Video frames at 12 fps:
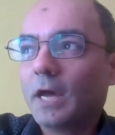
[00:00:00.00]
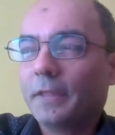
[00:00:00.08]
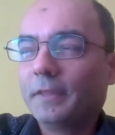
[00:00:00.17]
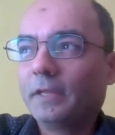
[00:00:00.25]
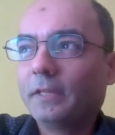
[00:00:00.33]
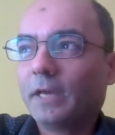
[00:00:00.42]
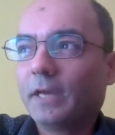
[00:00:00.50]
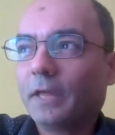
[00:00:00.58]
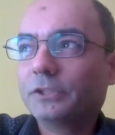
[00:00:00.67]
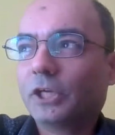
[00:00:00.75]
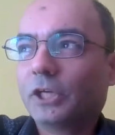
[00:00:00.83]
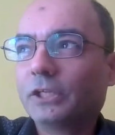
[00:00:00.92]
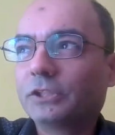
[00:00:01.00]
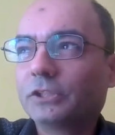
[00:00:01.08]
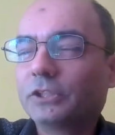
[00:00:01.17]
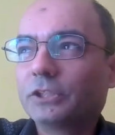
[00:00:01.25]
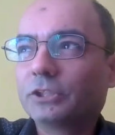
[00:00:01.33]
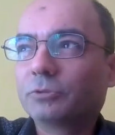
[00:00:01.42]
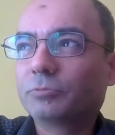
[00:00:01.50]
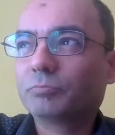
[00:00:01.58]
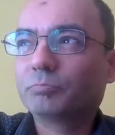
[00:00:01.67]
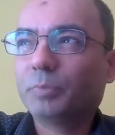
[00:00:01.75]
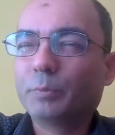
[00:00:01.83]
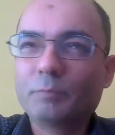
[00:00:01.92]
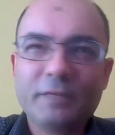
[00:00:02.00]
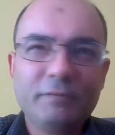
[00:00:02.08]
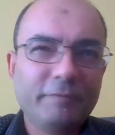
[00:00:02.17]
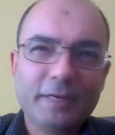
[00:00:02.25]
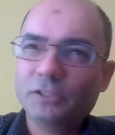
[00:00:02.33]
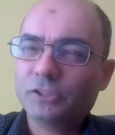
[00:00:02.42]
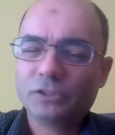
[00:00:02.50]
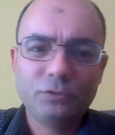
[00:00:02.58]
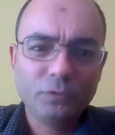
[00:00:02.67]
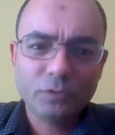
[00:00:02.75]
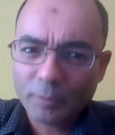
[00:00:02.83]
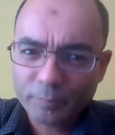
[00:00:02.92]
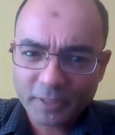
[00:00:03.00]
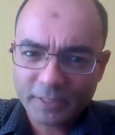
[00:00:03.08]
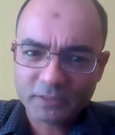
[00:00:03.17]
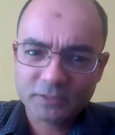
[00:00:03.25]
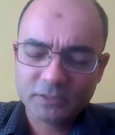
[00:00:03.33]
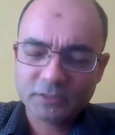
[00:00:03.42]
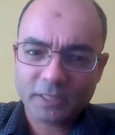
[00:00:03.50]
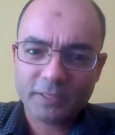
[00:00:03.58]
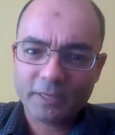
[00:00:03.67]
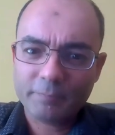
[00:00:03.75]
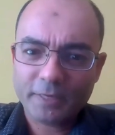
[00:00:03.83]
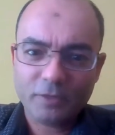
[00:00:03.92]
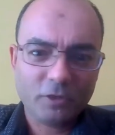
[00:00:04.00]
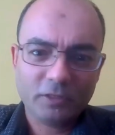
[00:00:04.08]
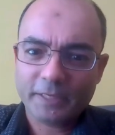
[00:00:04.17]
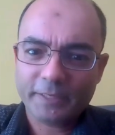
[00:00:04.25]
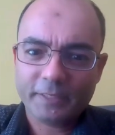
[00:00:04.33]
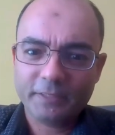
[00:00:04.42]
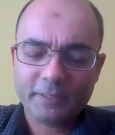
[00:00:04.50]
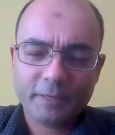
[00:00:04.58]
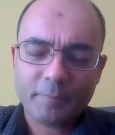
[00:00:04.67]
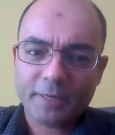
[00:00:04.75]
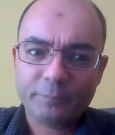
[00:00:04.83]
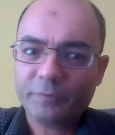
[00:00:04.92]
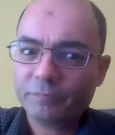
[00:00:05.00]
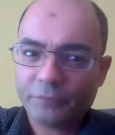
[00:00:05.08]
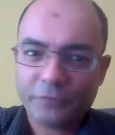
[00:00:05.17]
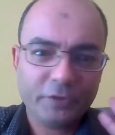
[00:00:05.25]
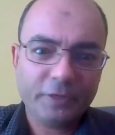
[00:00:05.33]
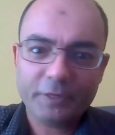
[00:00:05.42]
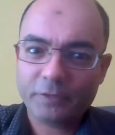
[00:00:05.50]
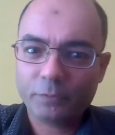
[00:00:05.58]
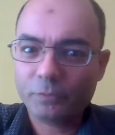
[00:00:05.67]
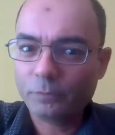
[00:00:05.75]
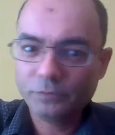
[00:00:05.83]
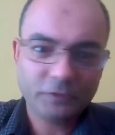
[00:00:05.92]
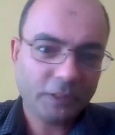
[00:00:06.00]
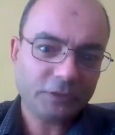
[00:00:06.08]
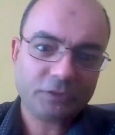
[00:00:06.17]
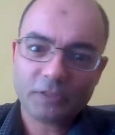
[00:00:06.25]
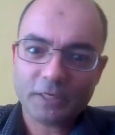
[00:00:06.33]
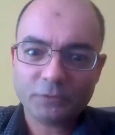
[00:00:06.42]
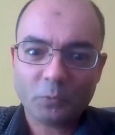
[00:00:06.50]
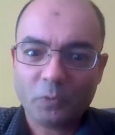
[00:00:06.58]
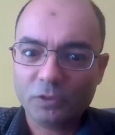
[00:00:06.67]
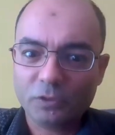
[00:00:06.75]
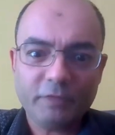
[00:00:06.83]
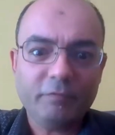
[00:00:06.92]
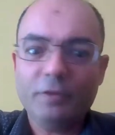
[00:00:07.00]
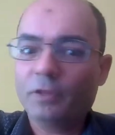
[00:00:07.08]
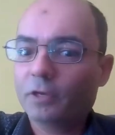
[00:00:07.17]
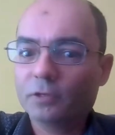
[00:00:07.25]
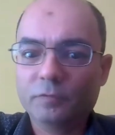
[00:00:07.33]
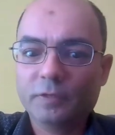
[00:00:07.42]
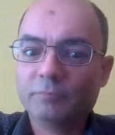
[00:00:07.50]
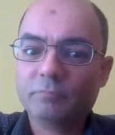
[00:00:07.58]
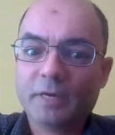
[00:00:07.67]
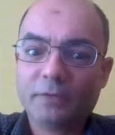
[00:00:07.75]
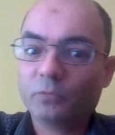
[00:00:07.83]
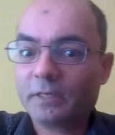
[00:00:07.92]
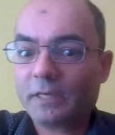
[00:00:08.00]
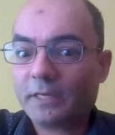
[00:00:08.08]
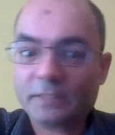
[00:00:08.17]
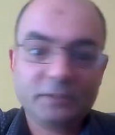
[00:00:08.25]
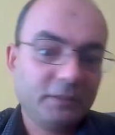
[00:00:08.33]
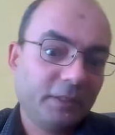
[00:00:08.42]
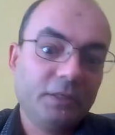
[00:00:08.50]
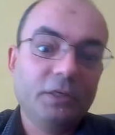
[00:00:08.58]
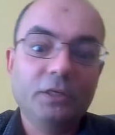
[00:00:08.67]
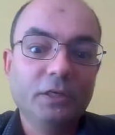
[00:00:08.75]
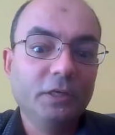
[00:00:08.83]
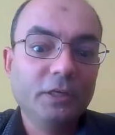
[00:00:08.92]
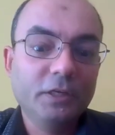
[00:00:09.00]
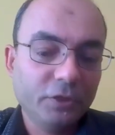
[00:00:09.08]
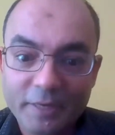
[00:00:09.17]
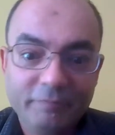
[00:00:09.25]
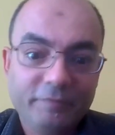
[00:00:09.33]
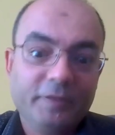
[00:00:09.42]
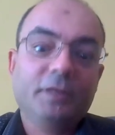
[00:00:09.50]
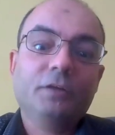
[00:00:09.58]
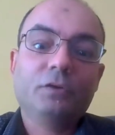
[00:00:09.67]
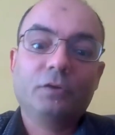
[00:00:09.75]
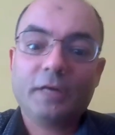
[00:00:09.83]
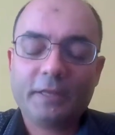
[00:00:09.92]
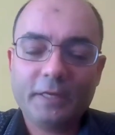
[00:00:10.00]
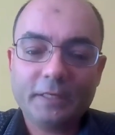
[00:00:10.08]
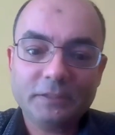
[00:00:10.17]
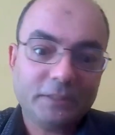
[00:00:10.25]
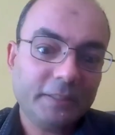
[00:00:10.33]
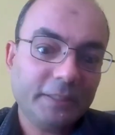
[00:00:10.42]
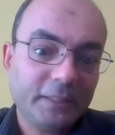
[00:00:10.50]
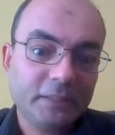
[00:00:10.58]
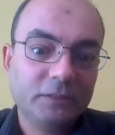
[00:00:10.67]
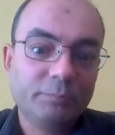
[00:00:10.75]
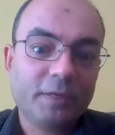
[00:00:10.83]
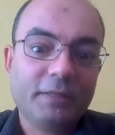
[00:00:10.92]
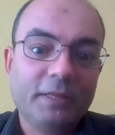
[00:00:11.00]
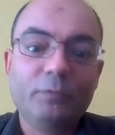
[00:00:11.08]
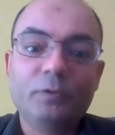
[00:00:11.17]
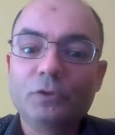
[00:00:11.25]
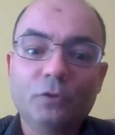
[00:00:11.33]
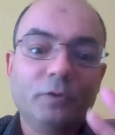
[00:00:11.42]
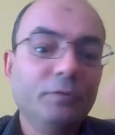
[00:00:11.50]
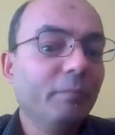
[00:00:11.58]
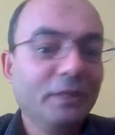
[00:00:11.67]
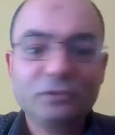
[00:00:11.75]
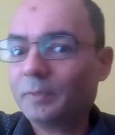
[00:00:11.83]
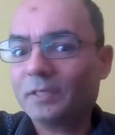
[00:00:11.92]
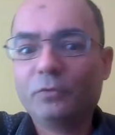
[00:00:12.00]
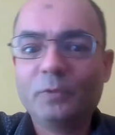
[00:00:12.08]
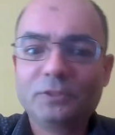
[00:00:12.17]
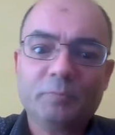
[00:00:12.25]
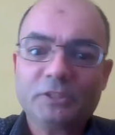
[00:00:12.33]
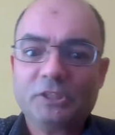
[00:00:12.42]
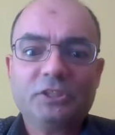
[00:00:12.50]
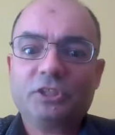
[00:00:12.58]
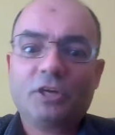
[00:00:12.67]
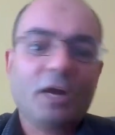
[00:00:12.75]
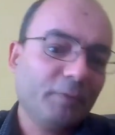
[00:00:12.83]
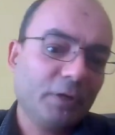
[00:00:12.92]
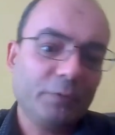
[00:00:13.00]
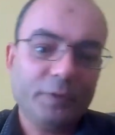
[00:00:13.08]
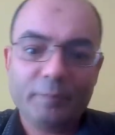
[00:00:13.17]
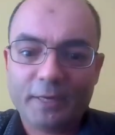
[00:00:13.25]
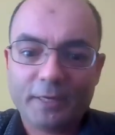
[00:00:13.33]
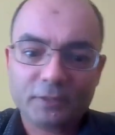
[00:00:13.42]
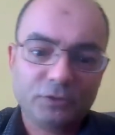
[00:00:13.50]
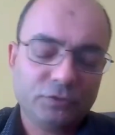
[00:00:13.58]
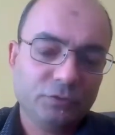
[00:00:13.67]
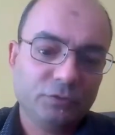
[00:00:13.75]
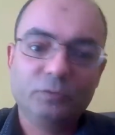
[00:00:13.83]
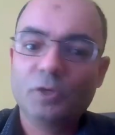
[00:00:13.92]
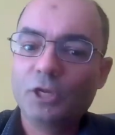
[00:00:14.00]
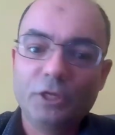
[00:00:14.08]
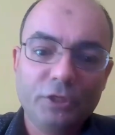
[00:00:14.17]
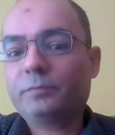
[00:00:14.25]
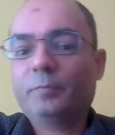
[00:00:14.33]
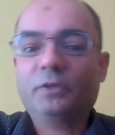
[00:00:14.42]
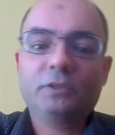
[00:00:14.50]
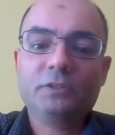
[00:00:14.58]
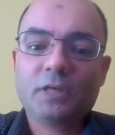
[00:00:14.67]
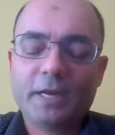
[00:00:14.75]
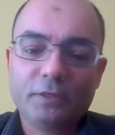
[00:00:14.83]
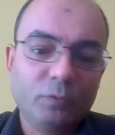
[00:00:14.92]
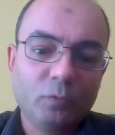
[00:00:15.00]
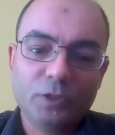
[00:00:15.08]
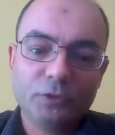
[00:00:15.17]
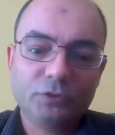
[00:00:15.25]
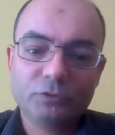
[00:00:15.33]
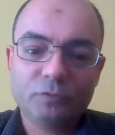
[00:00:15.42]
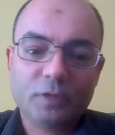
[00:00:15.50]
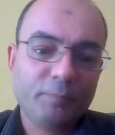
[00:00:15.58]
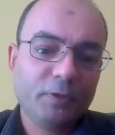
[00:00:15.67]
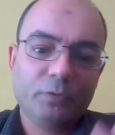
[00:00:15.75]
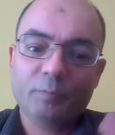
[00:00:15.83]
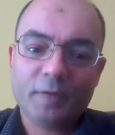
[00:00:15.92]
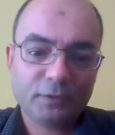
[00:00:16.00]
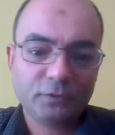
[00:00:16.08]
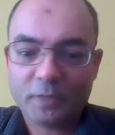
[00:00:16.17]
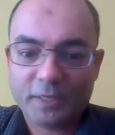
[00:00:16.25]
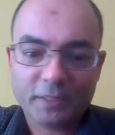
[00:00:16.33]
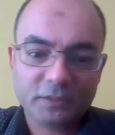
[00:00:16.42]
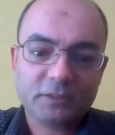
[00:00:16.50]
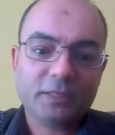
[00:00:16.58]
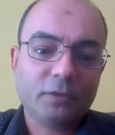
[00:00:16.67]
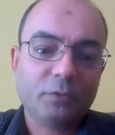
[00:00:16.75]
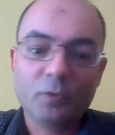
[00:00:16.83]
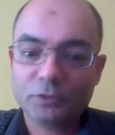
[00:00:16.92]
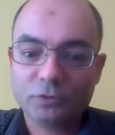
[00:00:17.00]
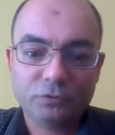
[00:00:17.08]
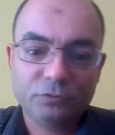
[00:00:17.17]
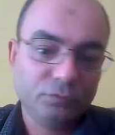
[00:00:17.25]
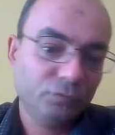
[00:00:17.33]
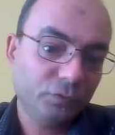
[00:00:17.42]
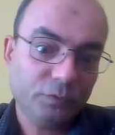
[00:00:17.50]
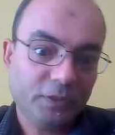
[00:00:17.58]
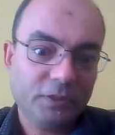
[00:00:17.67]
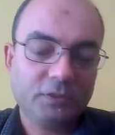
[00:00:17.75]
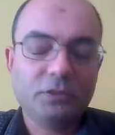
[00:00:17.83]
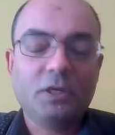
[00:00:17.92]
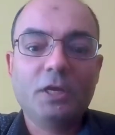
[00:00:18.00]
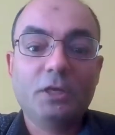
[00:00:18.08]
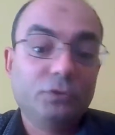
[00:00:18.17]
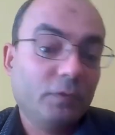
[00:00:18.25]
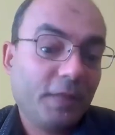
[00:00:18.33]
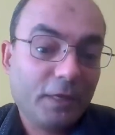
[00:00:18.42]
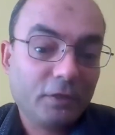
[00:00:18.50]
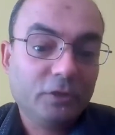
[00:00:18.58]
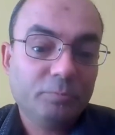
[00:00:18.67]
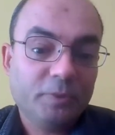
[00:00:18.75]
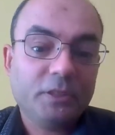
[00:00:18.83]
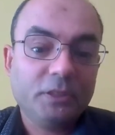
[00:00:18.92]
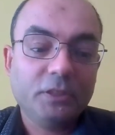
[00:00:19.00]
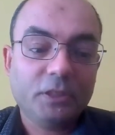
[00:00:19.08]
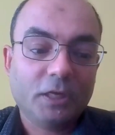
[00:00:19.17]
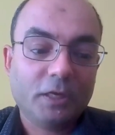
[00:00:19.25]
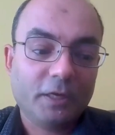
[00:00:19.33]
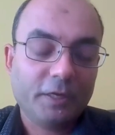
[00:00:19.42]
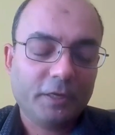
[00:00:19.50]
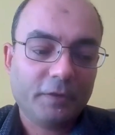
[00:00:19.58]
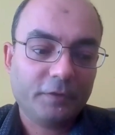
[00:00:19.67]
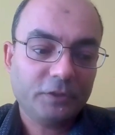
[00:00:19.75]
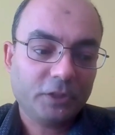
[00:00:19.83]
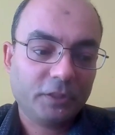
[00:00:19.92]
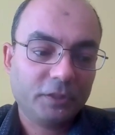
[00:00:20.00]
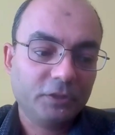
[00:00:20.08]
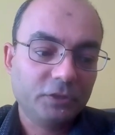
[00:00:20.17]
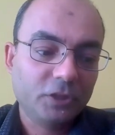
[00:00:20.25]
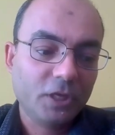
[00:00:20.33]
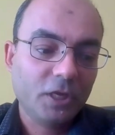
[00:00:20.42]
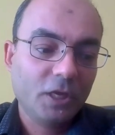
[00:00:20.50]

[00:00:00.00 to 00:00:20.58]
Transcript: I think the other challenges is people might find it just too complex, and they might not like it. They might prefer their old centralized world, even though it might work against their benefit or against their needs, but they will go, it was, it was much easier. I'm going back to Facebook. I don't want to, I'm back to X. I don't want to mm. do this. So that could mm. be uh, another challenge.